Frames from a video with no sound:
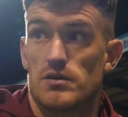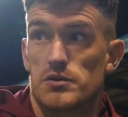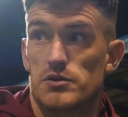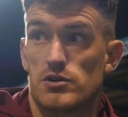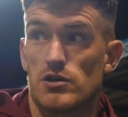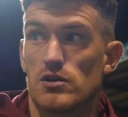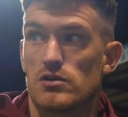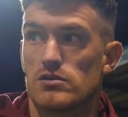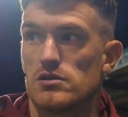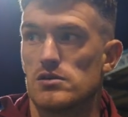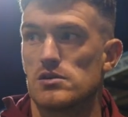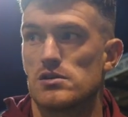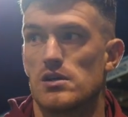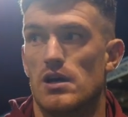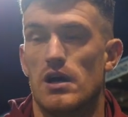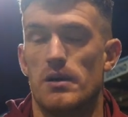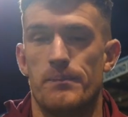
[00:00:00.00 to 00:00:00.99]
want to score
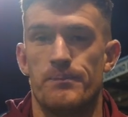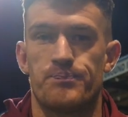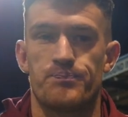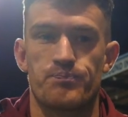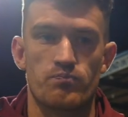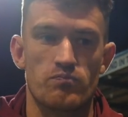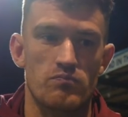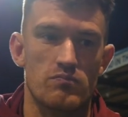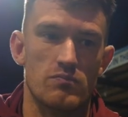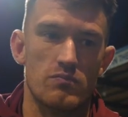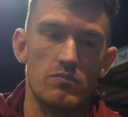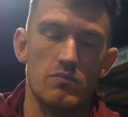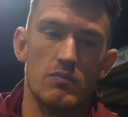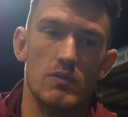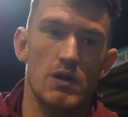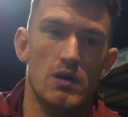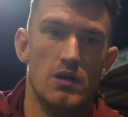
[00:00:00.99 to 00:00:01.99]
goals, but
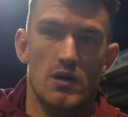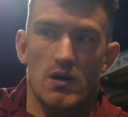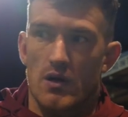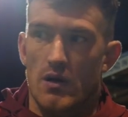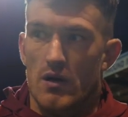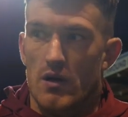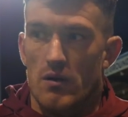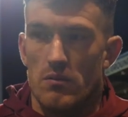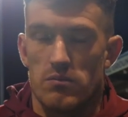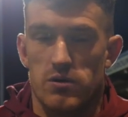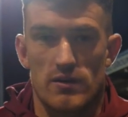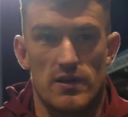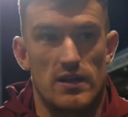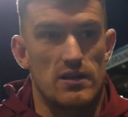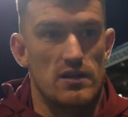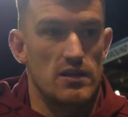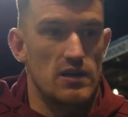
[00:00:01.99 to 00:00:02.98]
at
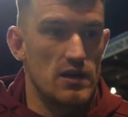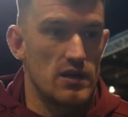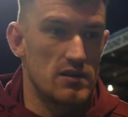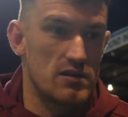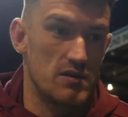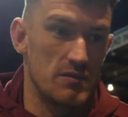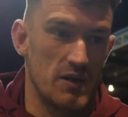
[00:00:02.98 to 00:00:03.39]
the end of the day,